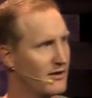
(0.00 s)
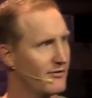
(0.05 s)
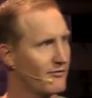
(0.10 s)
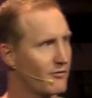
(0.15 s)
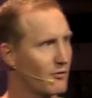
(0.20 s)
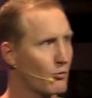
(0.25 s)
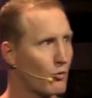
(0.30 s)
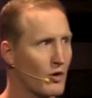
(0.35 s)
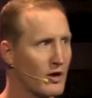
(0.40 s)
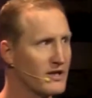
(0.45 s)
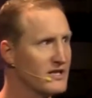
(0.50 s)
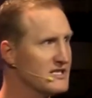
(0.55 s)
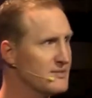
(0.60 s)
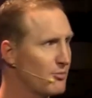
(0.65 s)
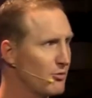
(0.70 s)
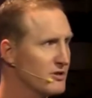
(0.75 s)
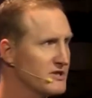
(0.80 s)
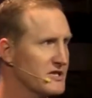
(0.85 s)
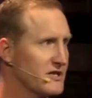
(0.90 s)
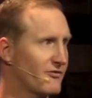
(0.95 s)
from where he's
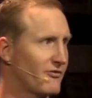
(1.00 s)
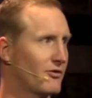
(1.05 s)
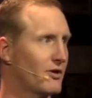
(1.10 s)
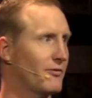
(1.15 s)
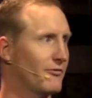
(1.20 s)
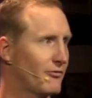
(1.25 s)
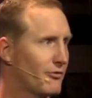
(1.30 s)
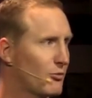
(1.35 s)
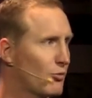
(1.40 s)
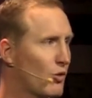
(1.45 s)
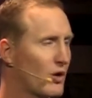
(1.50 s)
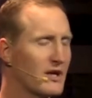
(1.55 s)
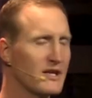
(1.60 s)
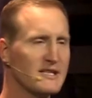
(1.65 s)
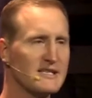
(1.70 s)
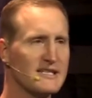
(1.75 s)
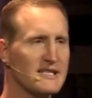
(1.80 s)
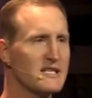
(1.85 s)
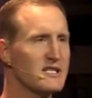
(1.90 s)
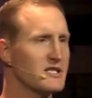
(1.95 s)
preaching from where
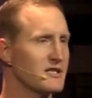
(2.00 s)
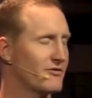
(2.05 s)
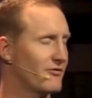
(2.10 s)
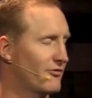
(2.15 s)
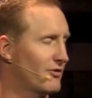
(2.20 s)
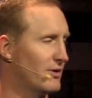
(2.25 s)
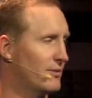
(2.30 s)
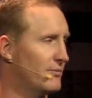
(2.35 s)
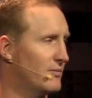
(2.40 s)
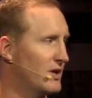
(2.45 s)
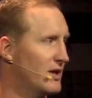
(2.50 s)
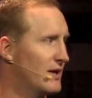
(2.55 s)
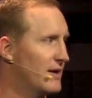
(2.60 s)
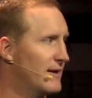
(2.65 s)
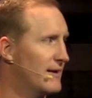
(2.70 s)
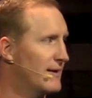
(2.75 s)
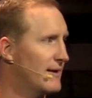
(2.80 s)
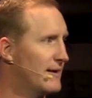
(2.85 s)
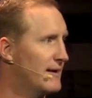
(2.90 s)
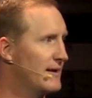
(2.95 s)
he's teaching from.
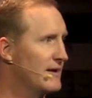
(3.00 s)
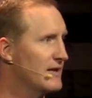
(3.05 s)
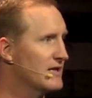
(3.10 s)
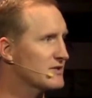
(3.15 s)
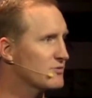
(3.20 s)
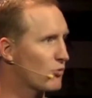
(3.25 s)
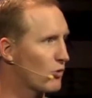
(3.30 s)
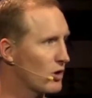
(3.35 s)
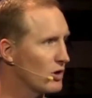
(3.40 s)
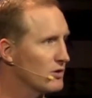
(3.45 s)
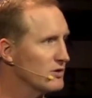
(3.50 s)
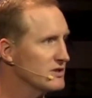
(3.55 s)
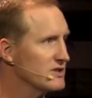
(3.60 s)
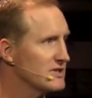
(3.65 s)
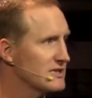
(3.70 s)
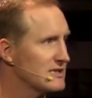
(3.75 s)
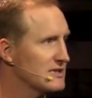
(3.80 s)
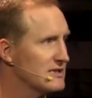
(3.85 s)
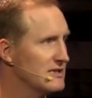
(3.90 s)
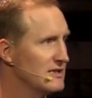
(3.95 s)
His words,
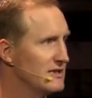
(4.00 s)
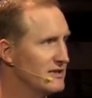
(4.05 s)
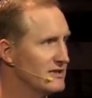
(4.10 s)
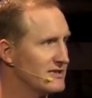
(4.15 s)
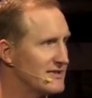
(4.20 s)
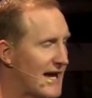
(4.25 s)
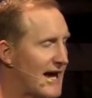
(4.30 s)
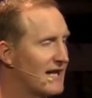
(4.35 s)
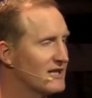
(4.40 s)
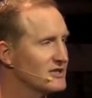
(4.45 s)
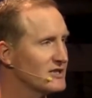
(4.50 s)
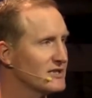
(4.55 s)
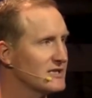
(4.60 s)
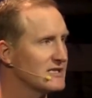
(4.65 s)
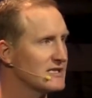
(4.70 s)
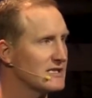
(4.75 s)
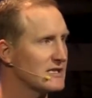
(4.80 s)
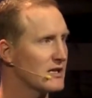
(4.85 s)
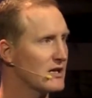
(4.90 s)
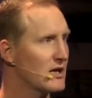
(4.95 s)
his
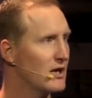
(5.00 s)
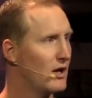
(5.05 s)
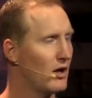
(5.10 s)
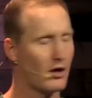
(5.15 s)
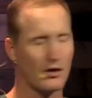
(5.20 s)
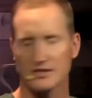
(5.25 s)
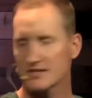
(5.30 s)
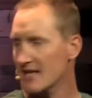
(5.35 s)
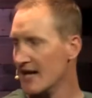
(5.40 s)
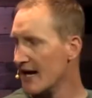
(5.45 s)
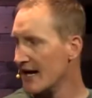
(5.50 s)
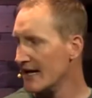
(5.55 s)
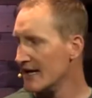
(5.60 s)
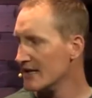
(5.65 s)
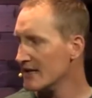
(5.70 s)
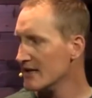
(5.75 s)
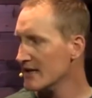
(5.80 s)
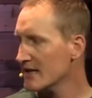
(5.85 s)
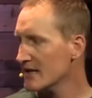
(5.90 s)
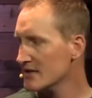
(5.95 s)
actions are
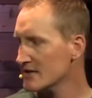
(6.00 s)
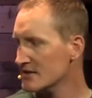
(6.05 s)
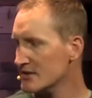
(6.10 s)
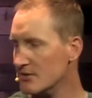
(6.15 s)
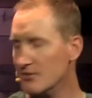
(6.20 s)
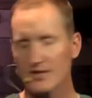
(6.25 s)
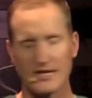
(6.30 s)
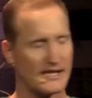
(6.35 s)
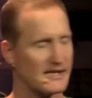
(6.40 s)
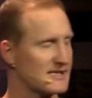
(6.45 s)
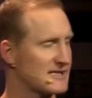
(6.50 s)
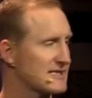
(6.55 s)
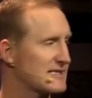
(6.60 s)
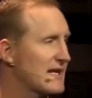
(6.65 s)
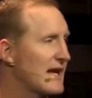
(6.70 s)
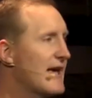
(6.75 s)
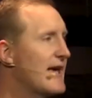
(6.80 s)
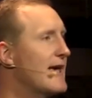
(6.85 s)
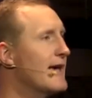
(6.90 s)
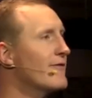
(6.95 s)
tied to this
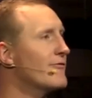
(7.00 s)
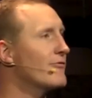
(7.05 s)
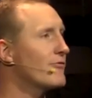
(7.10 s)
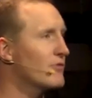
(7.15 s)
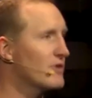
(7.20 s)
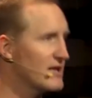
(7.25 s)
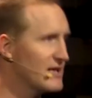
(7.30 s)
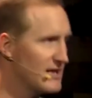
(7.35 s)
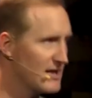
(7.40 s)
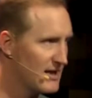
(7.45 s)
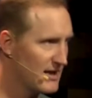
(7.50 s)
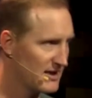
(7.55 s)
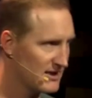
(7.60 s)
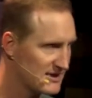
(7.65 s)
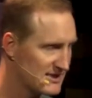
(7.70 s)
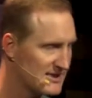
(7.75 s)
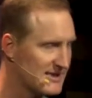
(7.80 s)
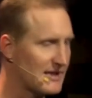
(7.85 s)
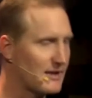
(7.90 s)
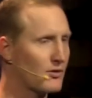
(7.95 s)
every
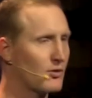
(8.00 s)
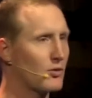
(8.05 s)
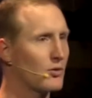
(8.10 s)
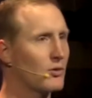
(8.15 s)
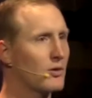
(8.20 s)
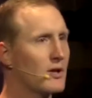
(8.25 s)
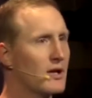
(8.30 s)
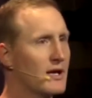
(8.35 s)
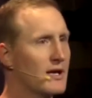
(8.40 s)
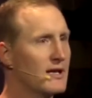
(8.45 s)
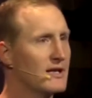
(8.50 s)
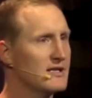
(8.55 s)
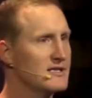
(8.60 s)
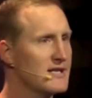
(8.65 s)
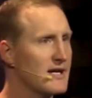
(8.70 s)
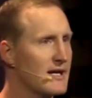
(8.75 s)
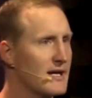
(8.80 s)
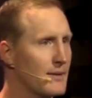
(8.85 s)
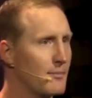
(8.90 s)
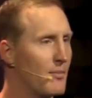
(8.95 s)
single
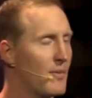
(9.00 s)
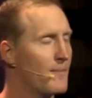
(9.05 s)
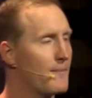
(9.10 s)
time.